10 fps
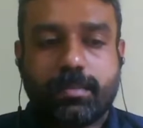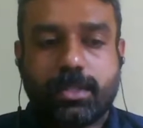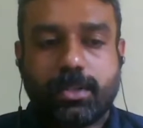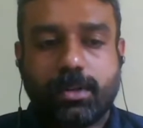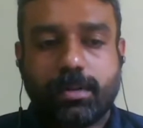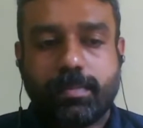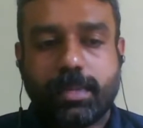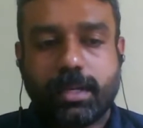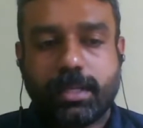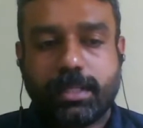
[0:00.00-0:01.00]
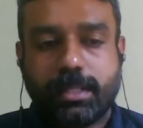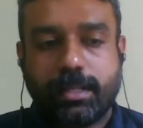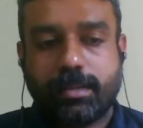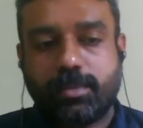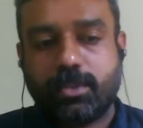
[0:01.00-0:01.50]
So
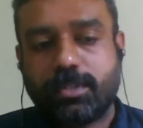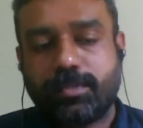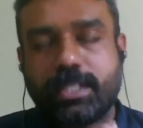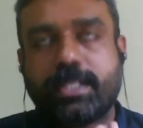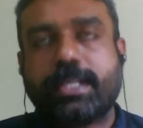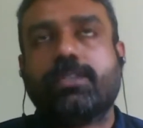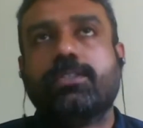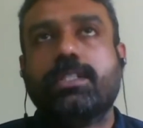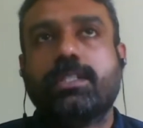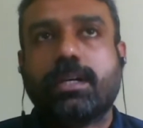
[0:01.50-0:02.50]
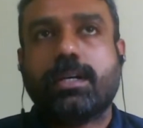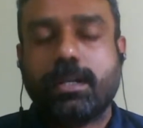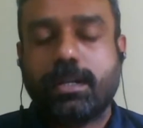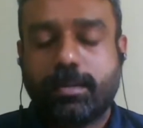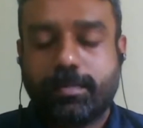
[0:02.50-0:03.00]
most of these technologies
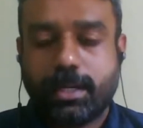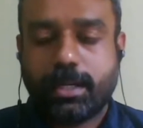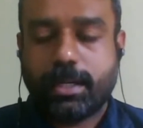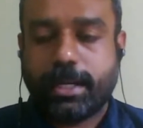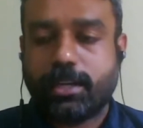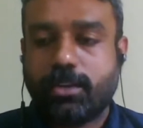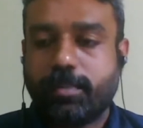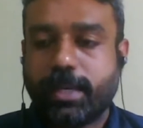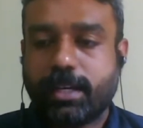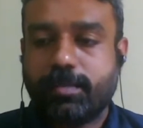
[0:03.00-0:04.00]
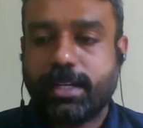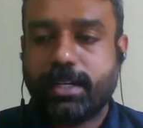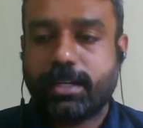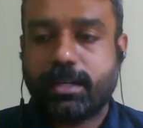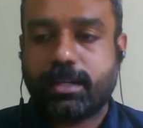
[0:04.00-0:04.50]
are economical when
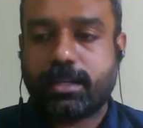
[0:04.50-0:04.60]
it